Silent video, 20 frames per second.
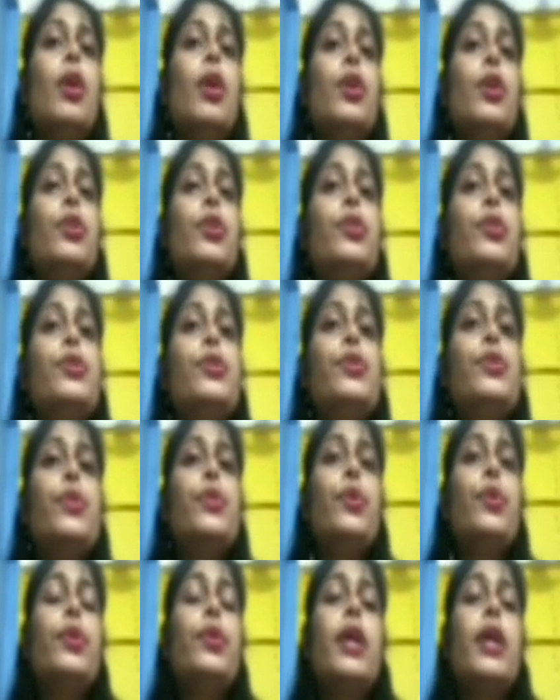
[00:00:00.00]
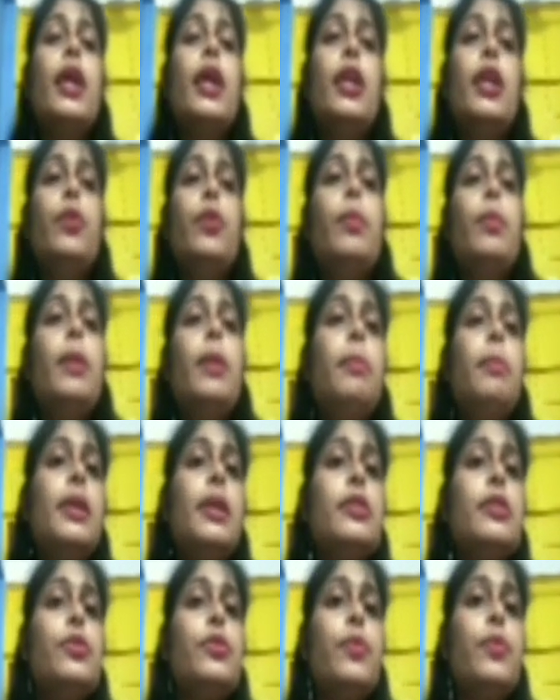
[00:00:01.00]
to show the human
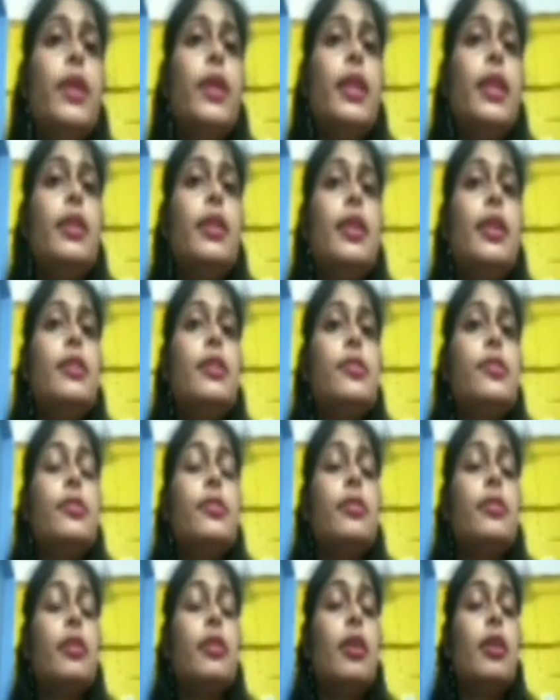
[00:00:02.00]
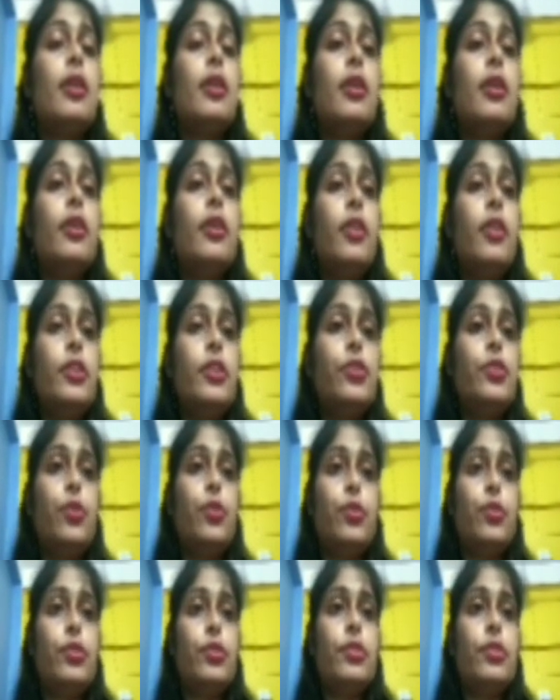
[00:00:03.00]
beings with this
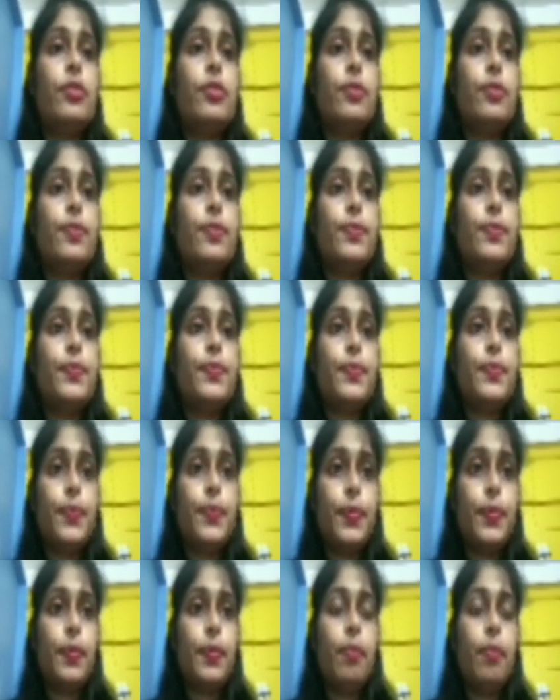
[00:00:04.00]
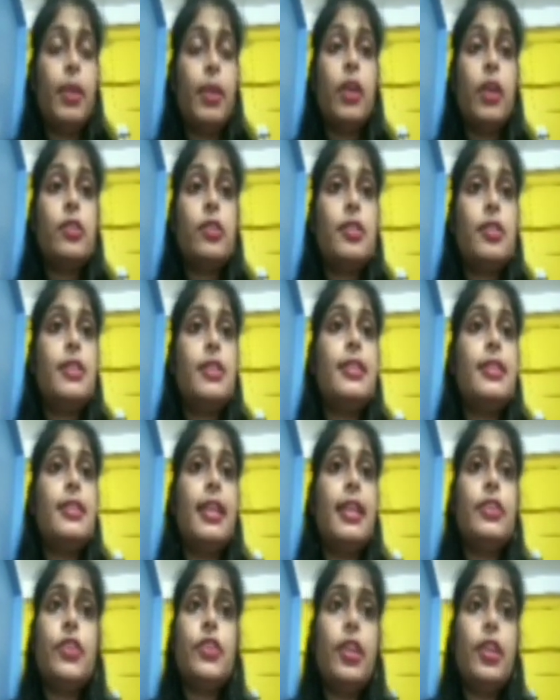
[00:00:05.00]
resource, because this
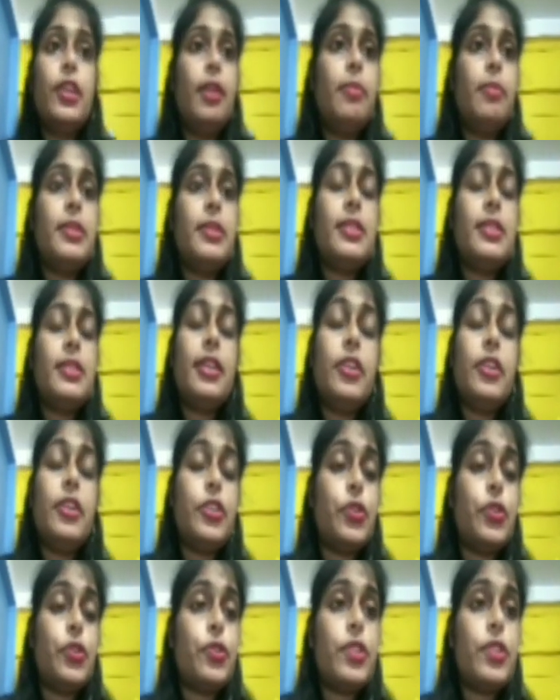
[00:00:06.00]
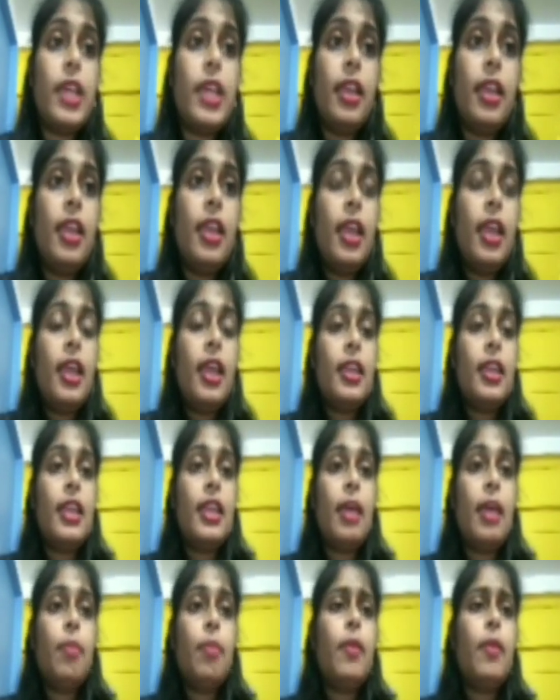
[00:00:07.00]
lesson name is the resource and
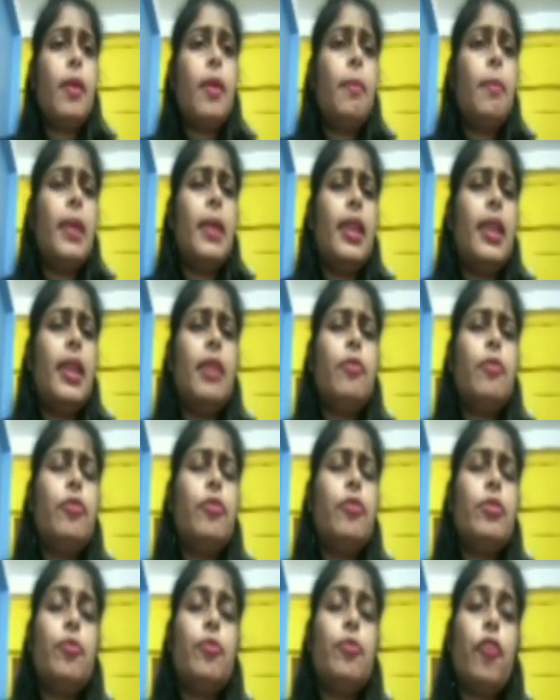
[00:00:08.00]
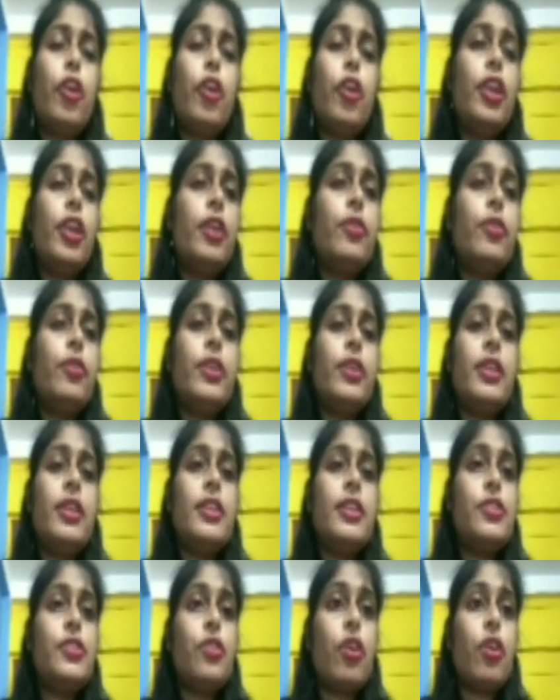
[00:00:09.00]
development, and for you it
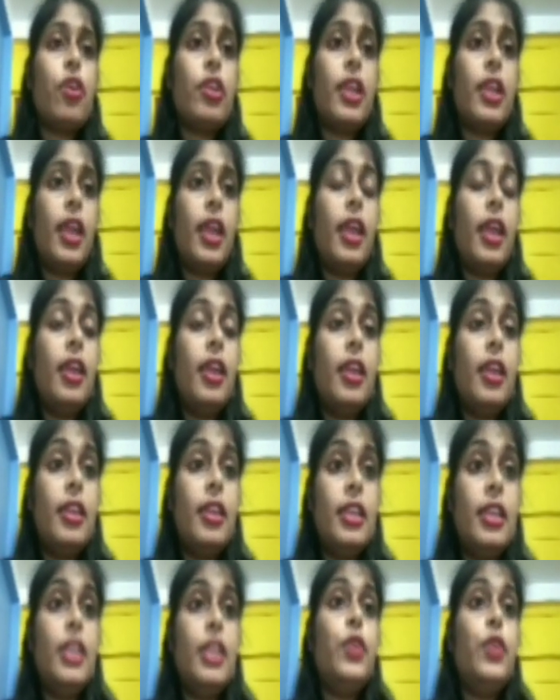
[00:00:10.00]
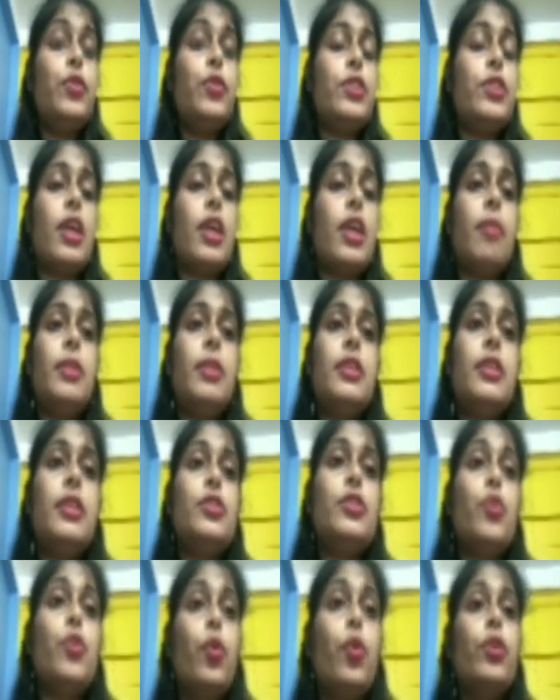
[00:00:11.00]
is not a new term, it
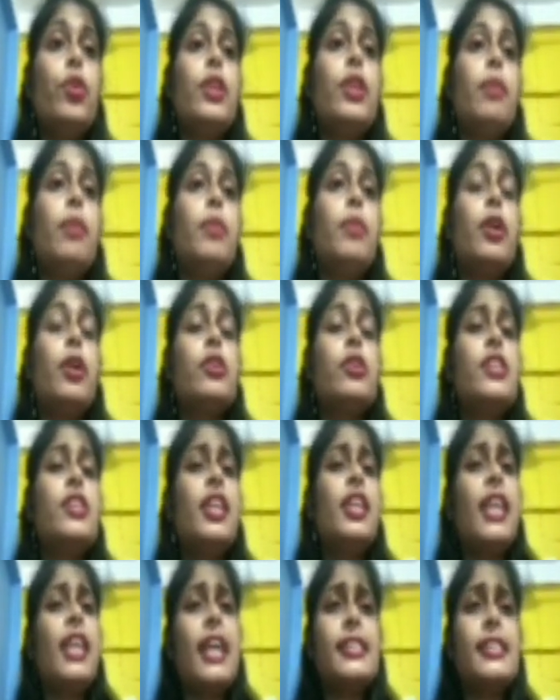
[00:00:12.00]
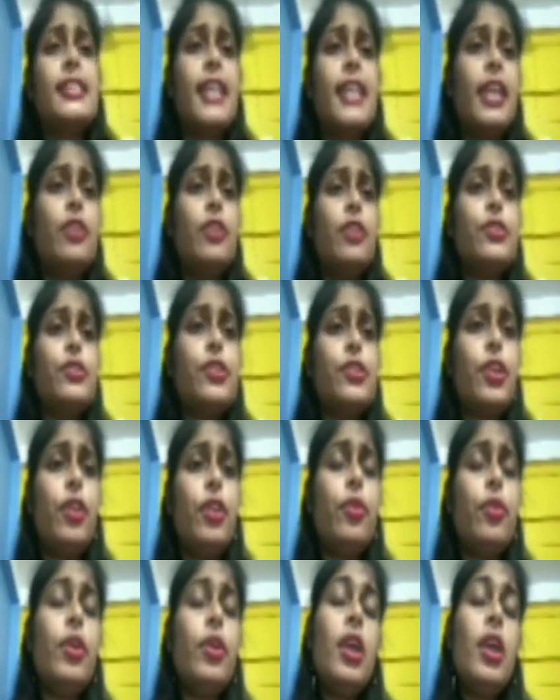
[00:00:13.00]
is old term, because in class 8 also you